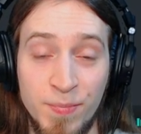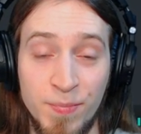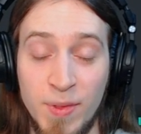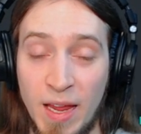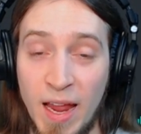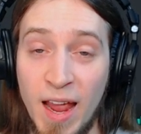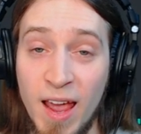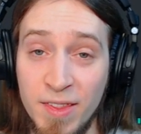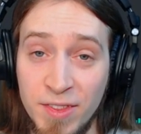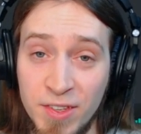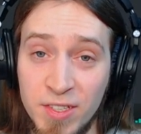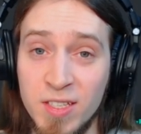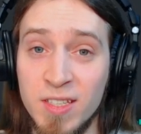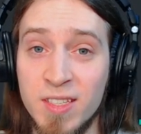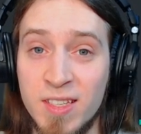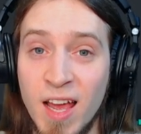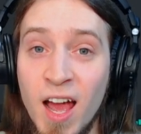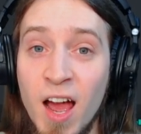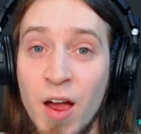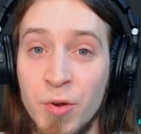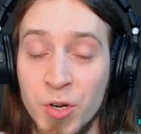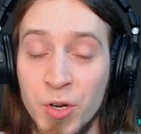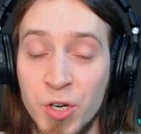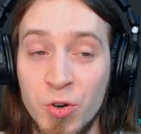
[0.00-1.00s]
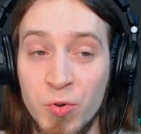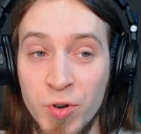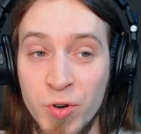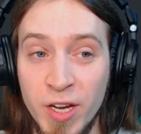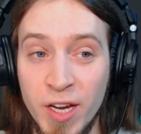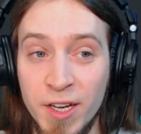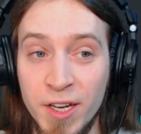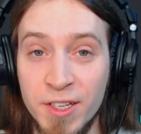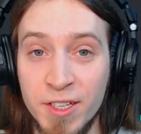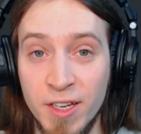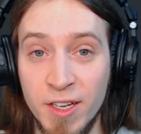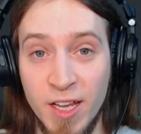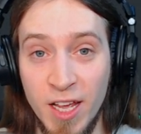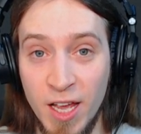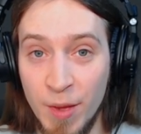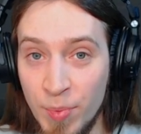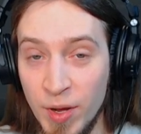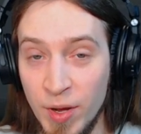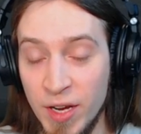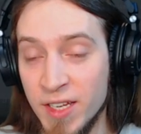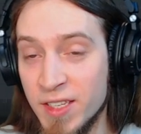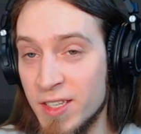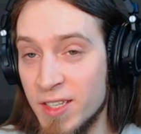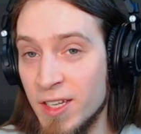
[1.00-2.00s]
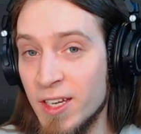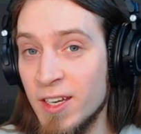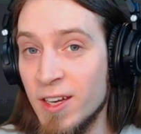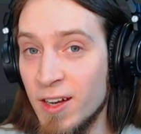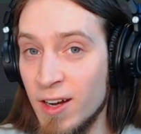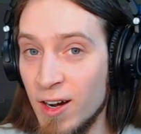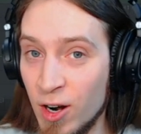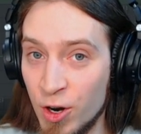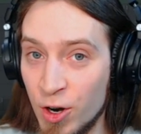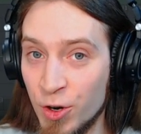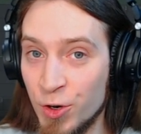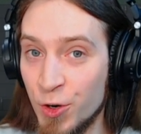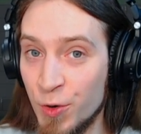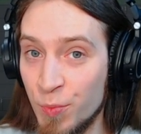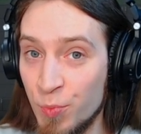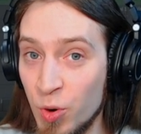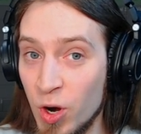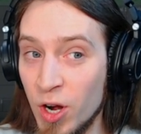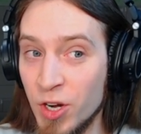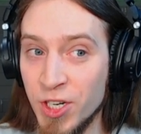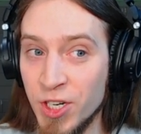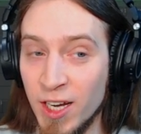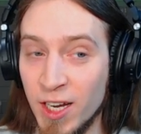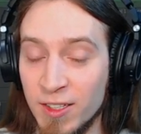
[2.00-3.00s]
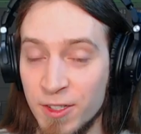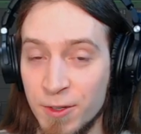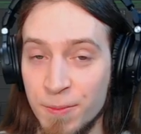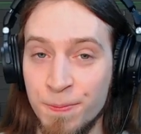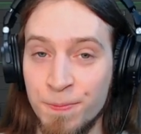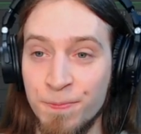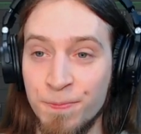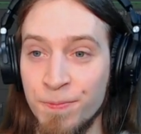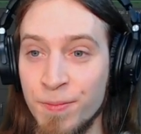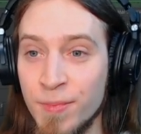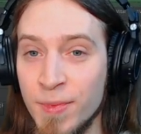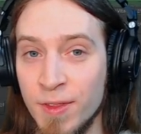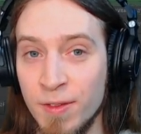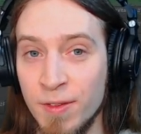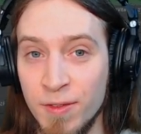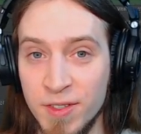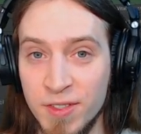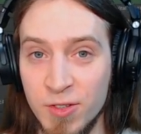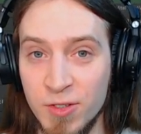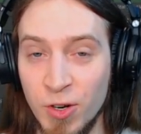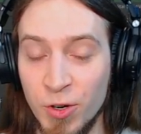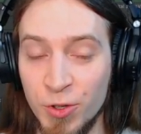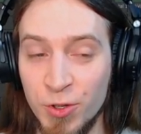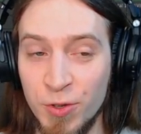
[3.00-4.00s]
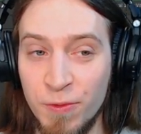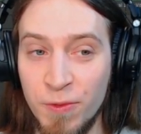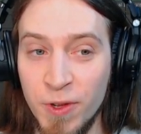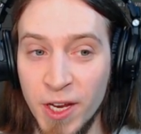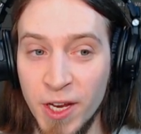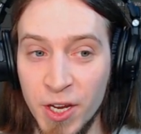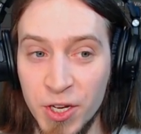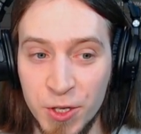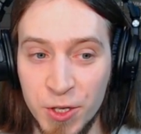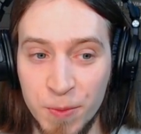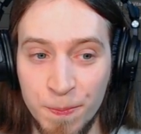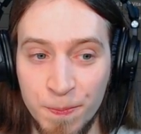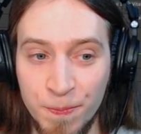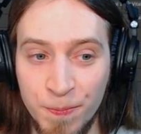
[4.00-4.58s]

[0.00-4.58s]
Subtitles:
And this is how you create a basic Ardour project, start to finish.